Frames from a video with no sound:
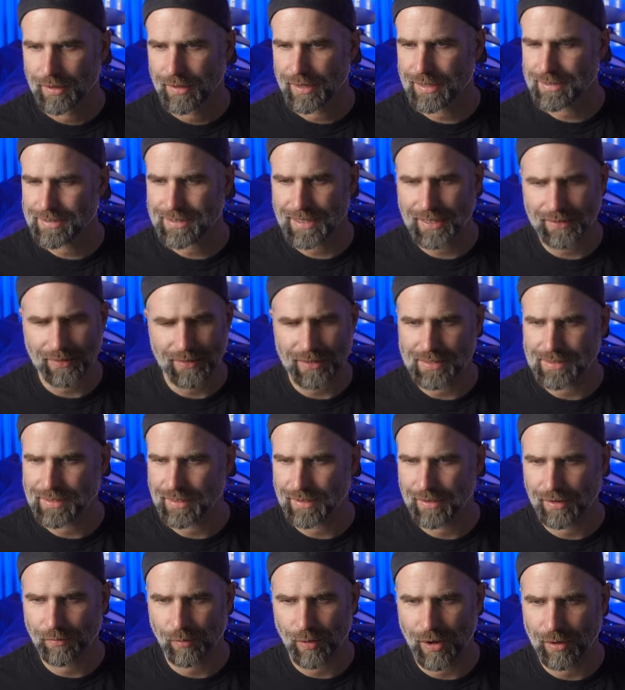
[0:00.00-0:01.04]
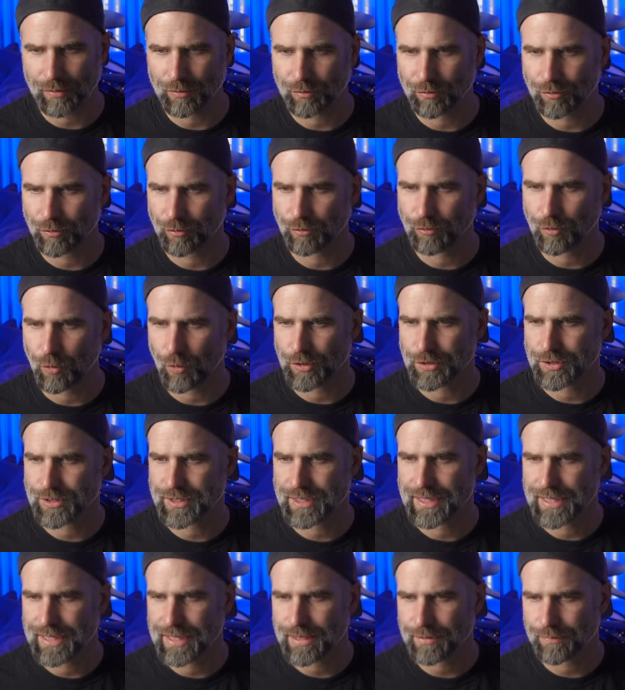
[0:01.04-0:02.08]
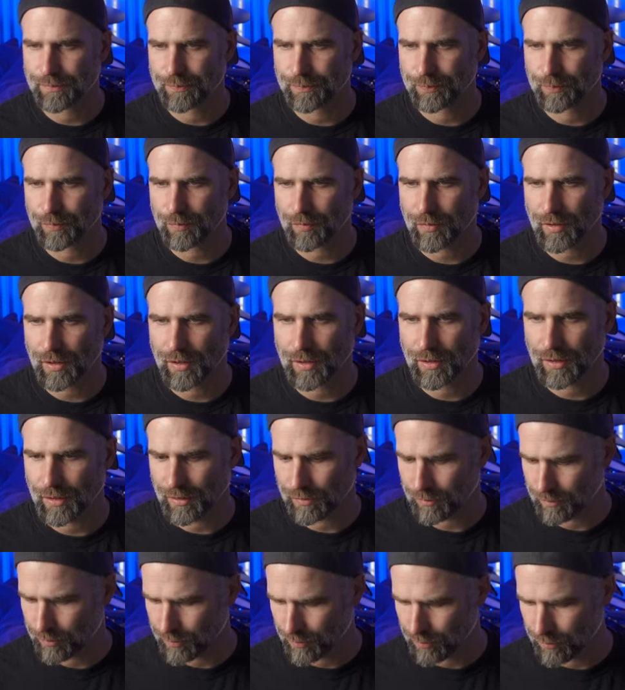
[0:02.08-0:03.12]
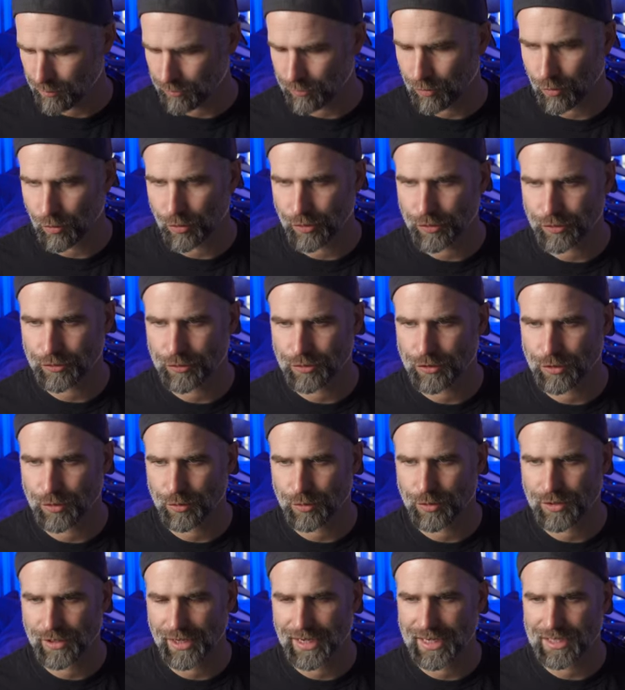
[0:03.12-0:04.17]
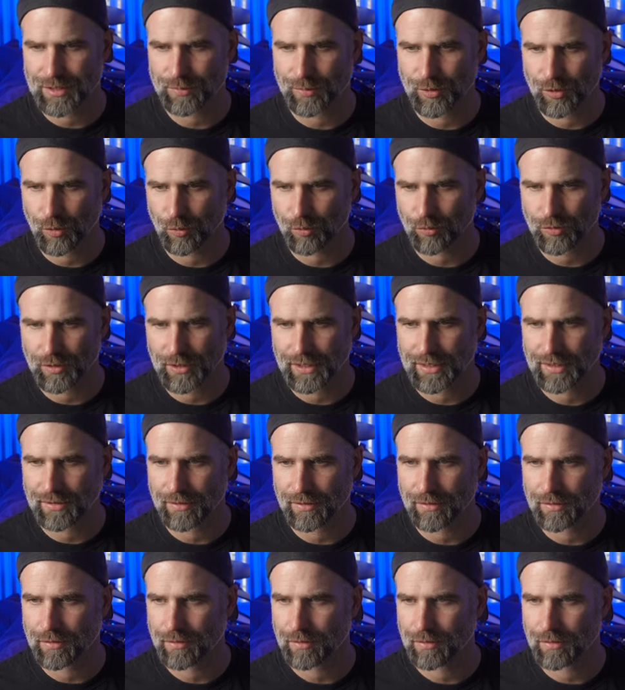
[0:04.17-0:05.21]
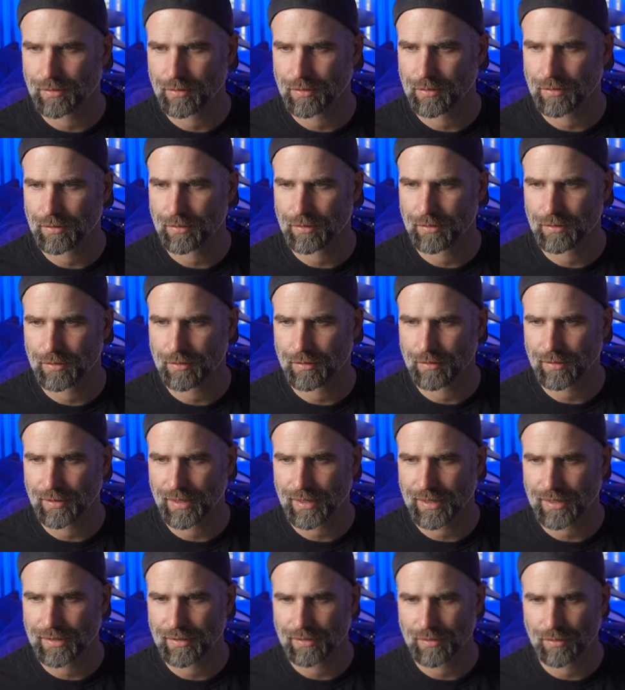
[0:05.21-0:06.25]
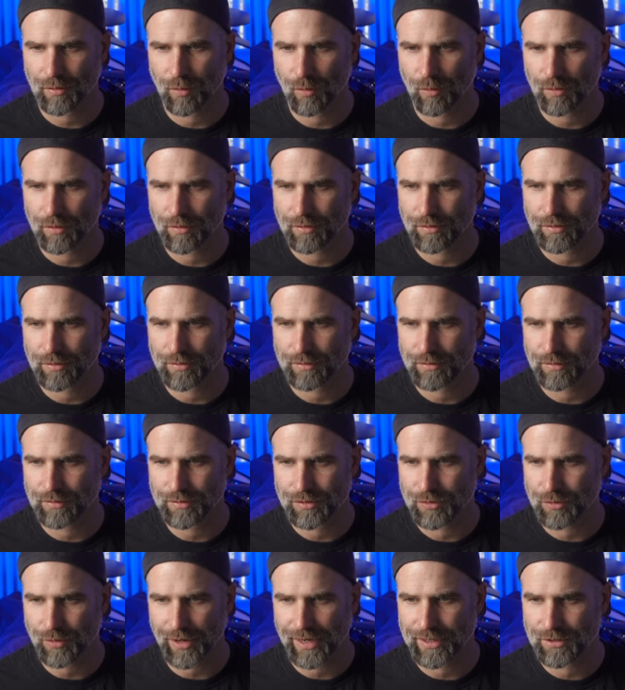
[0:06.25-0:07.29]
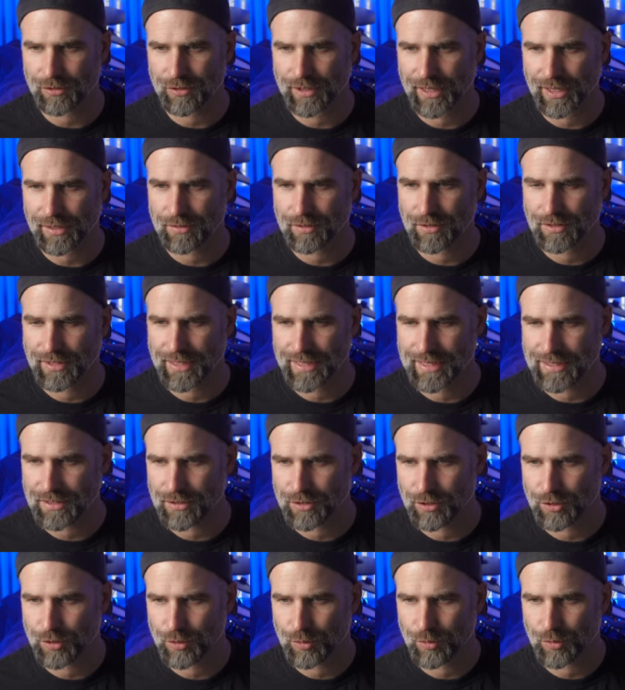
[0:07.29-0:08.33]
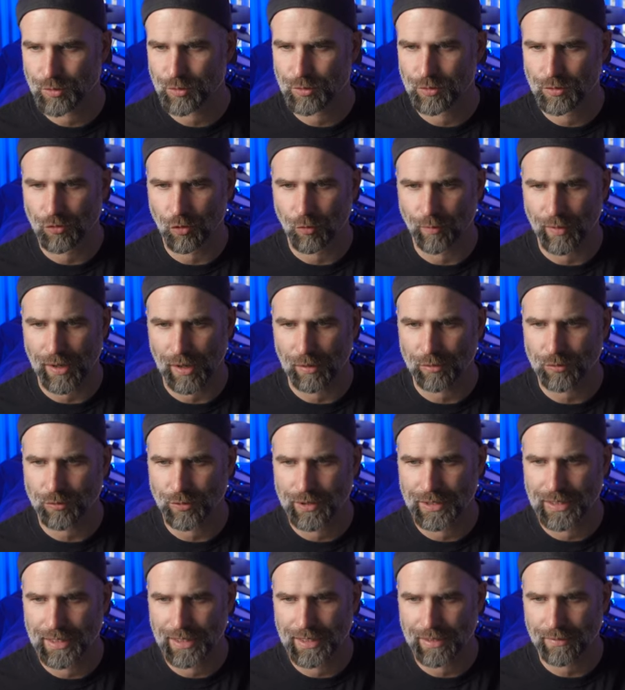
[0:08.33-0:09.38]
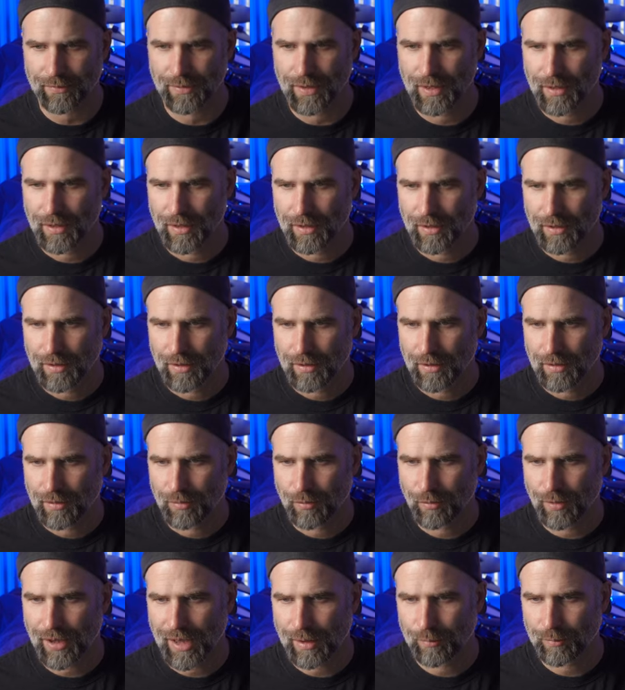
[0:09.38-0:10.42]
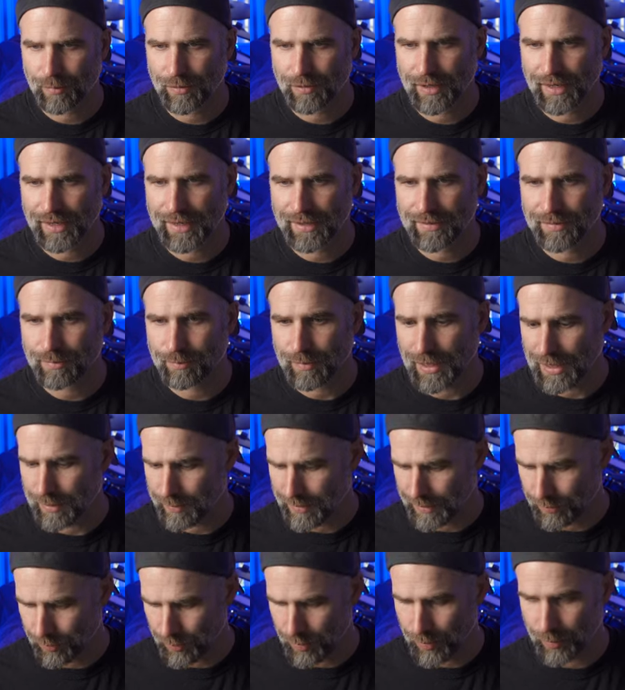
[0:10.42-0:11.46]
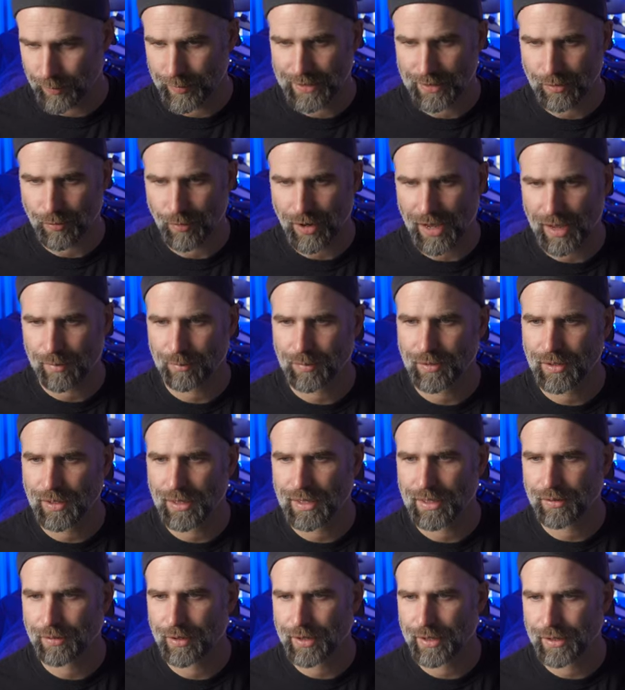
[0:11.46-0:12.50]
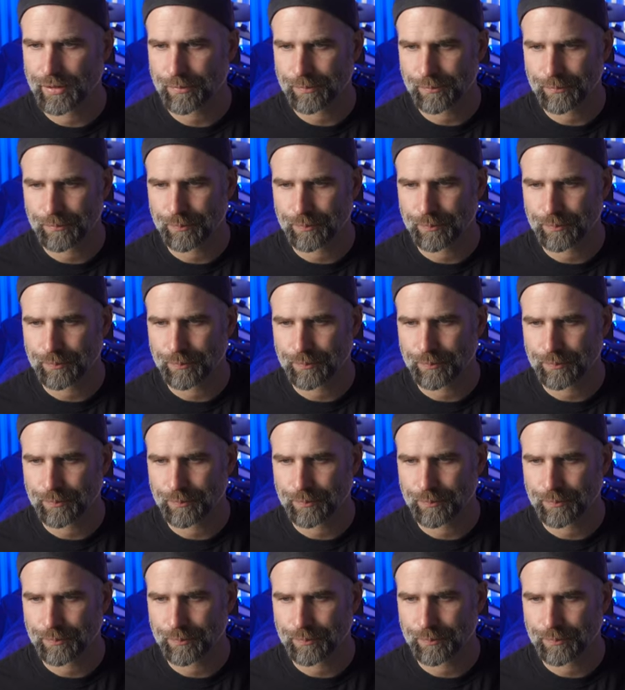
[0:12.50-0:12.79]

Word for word: Let's set this around four C um, for two days. We don't need like or try to get the yeast to drop out really. Ramp days, maybe it will be a ramp day there.